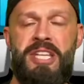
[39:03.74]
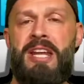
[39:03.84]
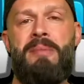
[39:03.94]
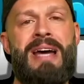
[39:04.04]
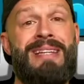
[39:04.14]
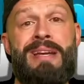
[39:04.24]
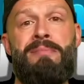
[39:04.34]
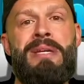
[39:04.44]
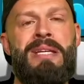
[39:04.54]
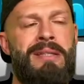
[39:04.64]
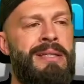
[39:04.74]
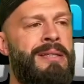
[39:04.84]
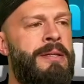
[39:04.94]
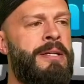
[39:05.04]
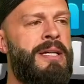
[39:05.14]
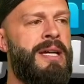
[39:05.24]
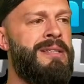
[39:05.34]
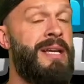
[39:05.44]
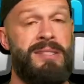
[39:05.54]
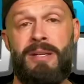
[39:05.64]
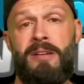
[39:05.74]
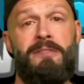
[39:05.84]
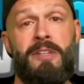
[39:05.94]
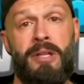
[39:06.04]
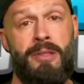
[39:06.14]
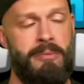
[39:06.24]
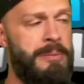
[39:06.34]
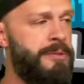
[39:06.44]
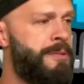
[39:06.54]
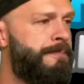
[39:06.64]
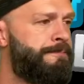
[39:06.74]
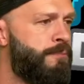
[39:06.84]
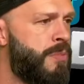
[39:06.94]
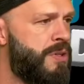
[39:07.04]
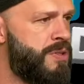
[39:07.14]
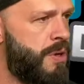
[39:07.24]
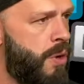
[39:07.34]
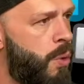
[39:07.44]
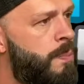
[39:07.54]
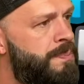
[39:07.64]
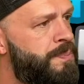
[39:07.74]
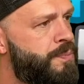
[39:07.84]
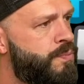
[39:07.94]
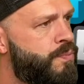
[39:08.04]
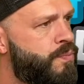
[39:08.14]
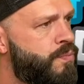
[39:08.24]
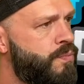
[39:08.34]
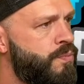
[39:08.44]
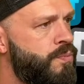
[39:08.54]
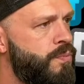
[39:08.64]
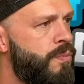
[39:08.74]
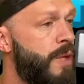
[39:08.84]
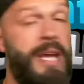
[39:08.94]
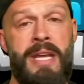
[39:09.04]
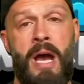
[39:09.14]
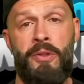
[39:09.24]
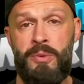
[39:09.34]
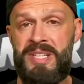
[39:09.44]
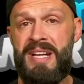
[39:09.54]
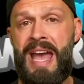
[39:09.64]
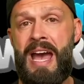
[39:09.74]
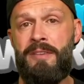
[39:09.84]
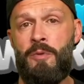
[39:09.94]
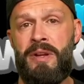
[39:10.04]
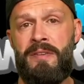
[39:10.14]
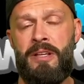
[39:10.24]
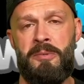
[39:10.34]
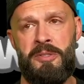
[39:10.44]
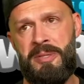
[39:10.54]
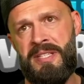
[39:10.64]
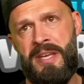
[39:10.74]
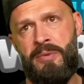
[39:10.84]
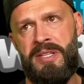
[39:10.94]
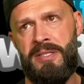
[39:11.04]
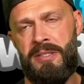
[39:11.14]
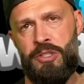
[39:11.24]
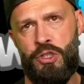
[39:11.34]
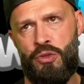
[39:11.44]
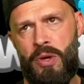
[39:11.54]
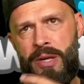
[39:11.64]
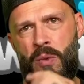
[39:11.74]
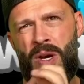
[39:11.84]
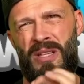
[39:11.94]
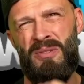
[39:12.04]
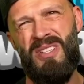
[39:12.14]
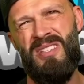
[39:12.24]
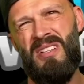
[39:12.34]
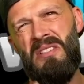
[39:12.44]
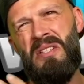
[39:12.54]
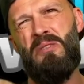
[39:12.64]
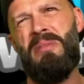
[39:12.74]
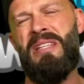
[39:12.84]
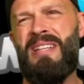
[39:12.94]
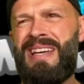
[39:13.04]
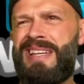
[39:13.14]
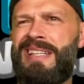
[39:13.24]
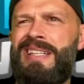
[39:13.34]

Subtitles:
of mine like immediately, and then started filling other people's. So anyhow, the reason I have one available is because I recently destroyed one that was just a little bit like